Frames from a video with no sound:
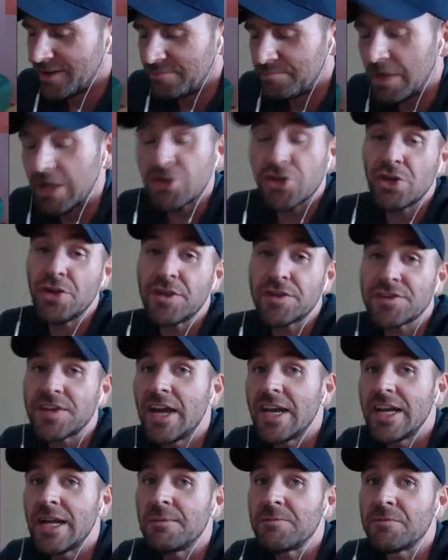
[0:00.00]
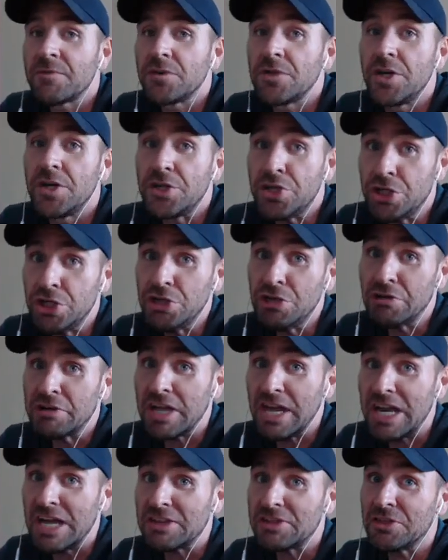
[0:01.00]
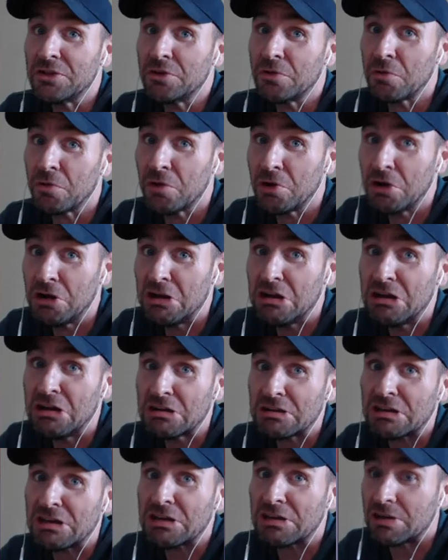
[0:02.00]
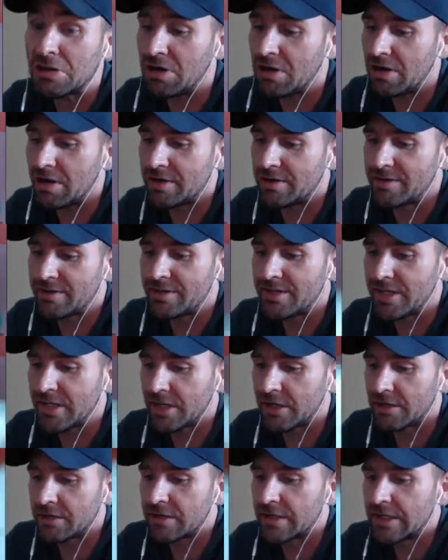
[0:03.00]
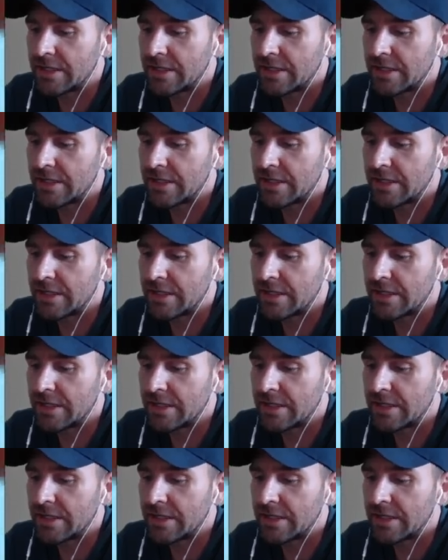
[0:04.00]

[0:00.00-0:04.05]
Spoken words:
Make sure you sign up for the you get the rookie card tier.